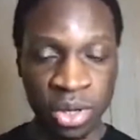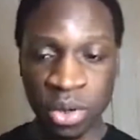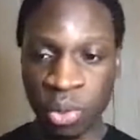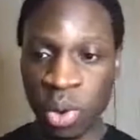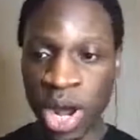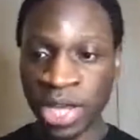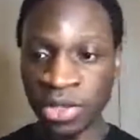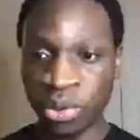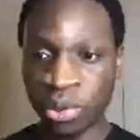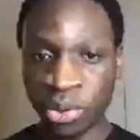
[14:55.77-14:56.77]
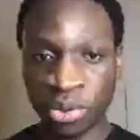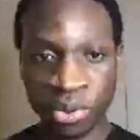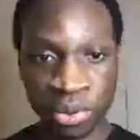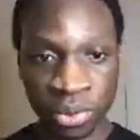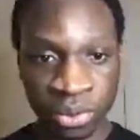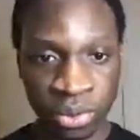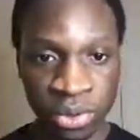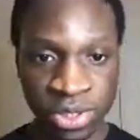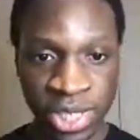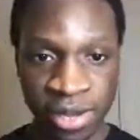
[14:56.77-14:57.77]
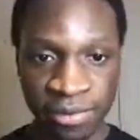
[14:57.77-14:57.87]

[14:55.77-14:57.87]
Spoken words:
why you want to do those stuff.